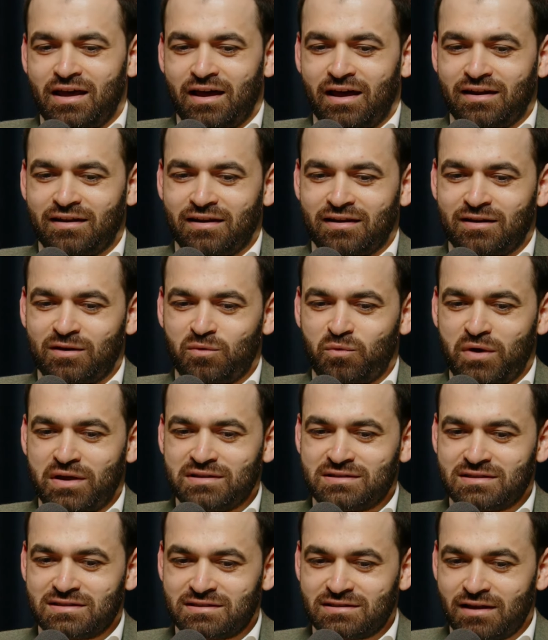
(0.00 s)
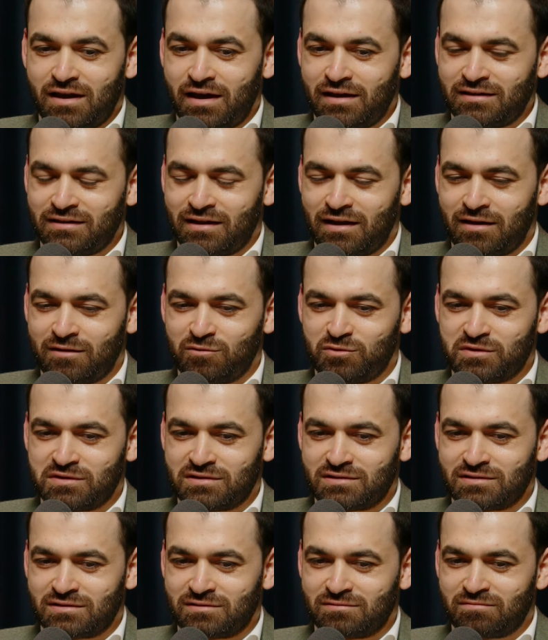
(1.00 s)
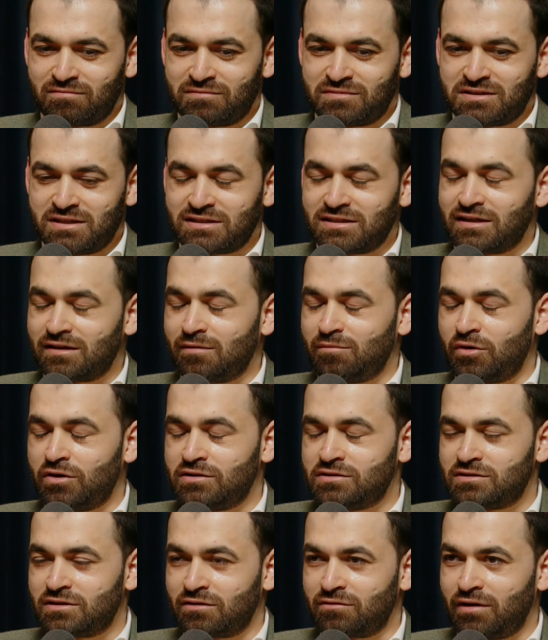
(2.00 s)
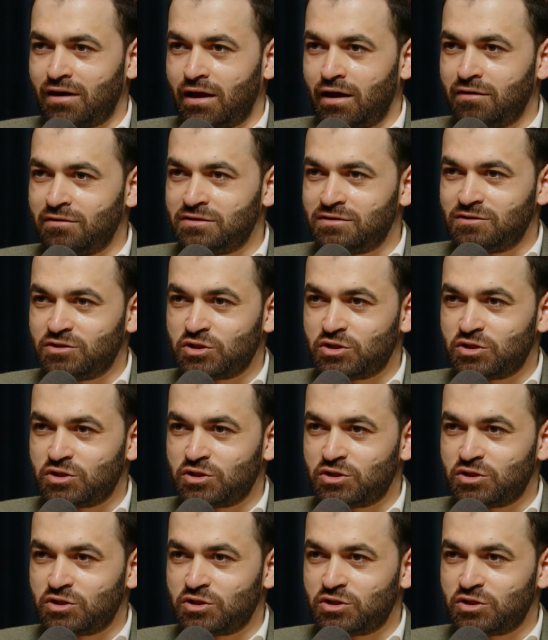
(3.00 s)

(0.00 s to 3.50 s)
And I went inside, and I was sitting amongst the crowd,